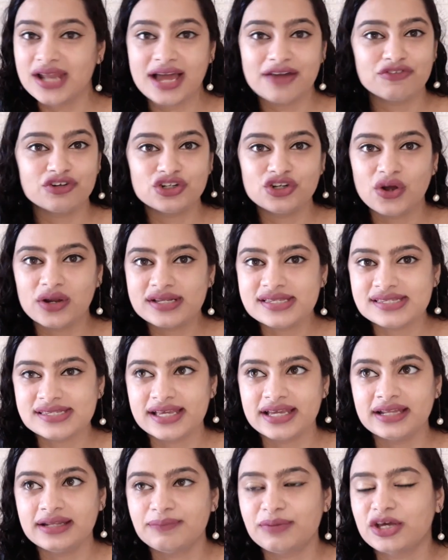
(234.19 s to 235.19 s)
I would not
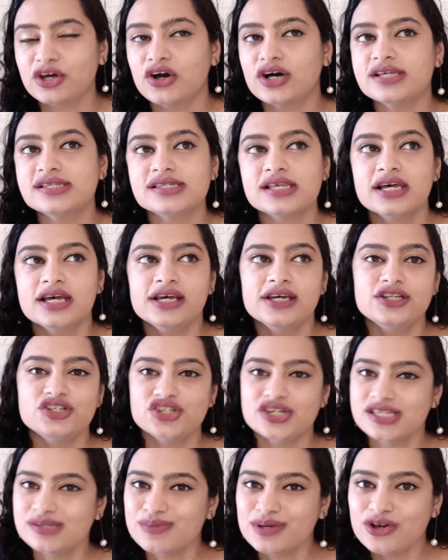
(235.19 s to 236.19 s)
say, because
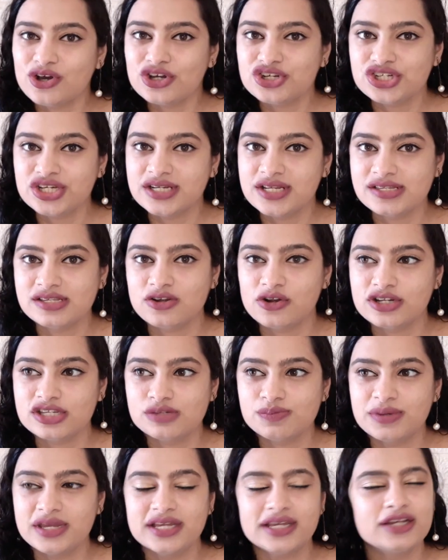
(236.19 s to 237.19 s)
just because she does not
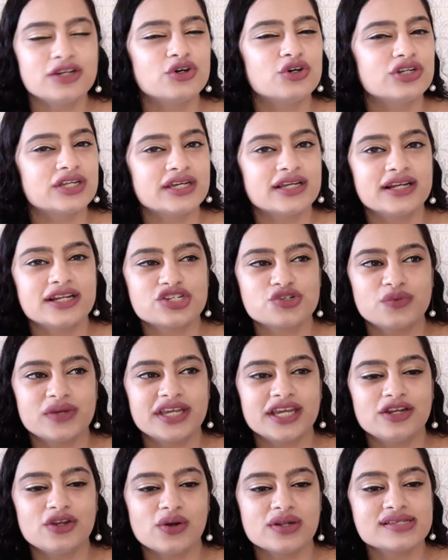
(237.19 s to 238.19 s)
speak in good English, we
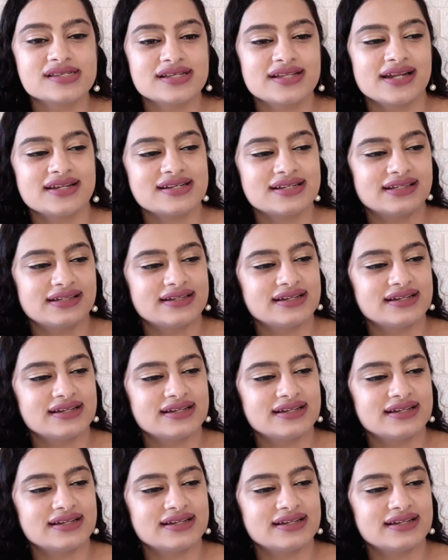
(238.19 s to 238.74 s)
cannot say that